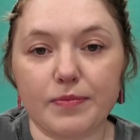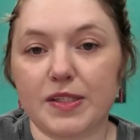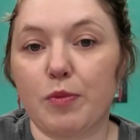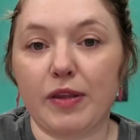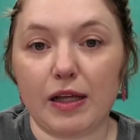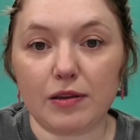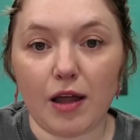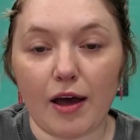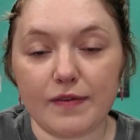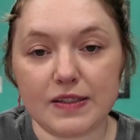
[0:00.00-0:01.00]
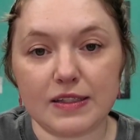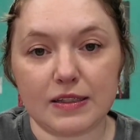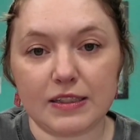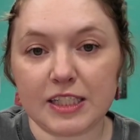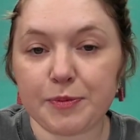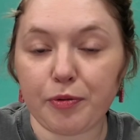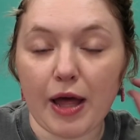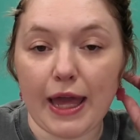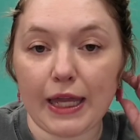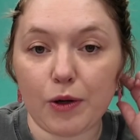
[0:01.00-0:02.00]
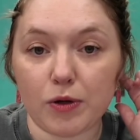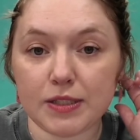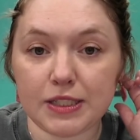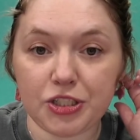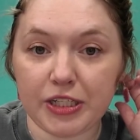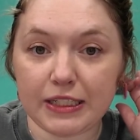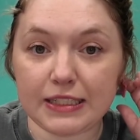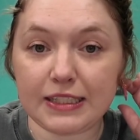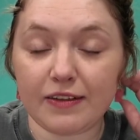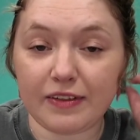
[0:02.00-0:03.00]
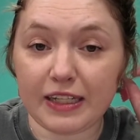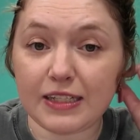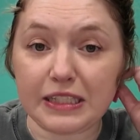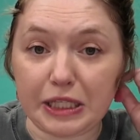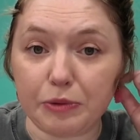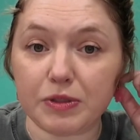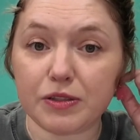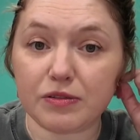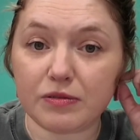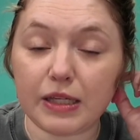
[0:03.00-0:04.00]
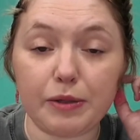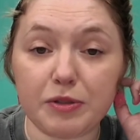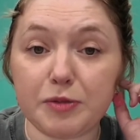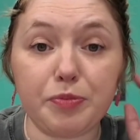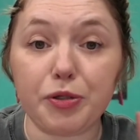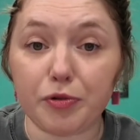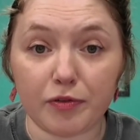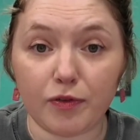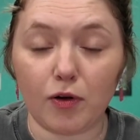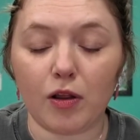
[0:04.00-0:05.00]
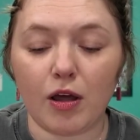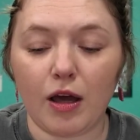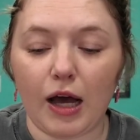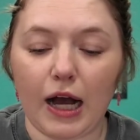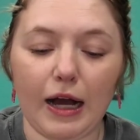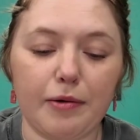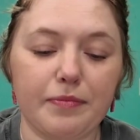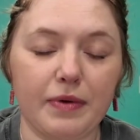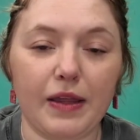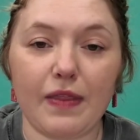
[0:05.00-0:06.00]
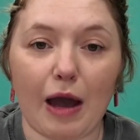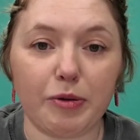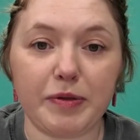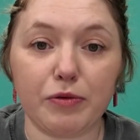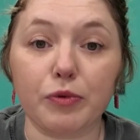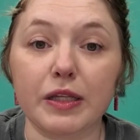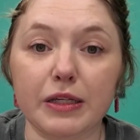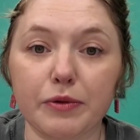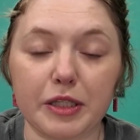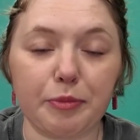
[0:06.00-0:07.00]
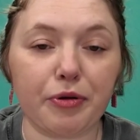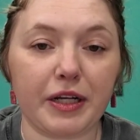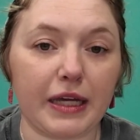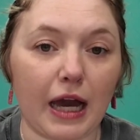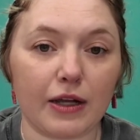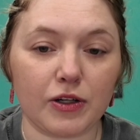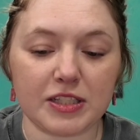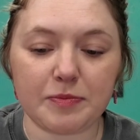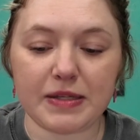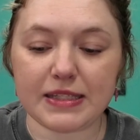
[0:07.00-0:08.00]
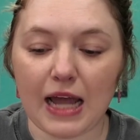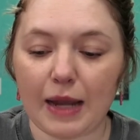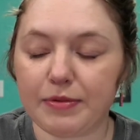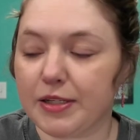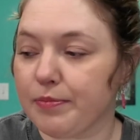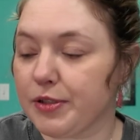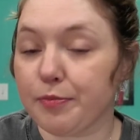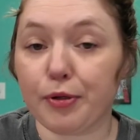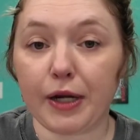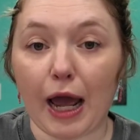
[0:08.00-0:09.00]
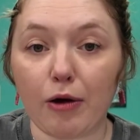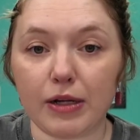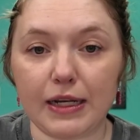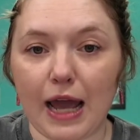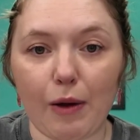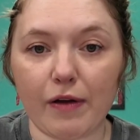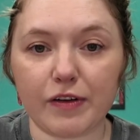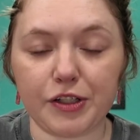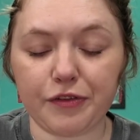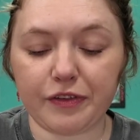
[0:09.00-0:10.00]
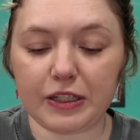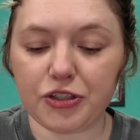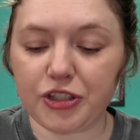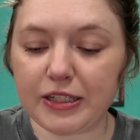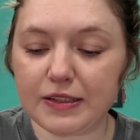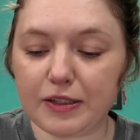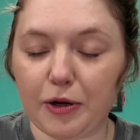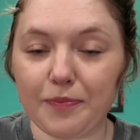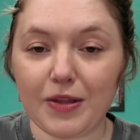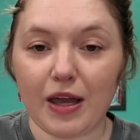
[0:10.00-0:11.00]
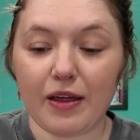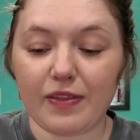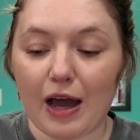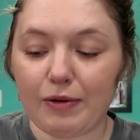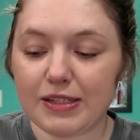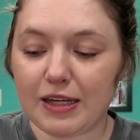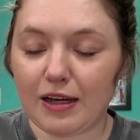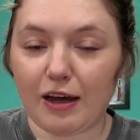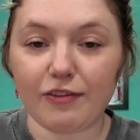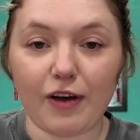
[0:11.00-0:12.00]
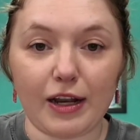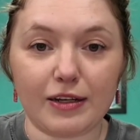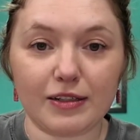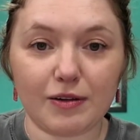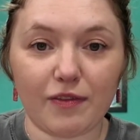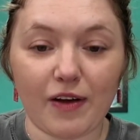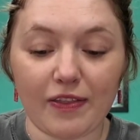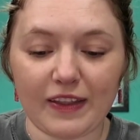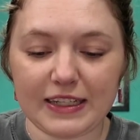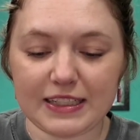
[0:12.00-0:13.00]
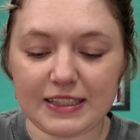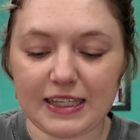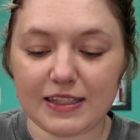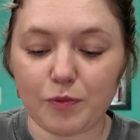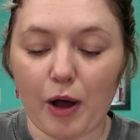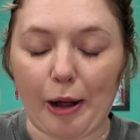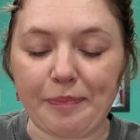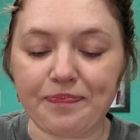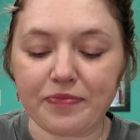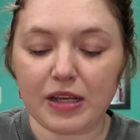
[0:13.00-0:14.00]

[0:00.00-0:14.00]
someone that loves displaying or stitching nativities, it was beautiful, and that would be really, really pretty at Christmas time to put out, and however you finish it. So that was a fun thing to see as well.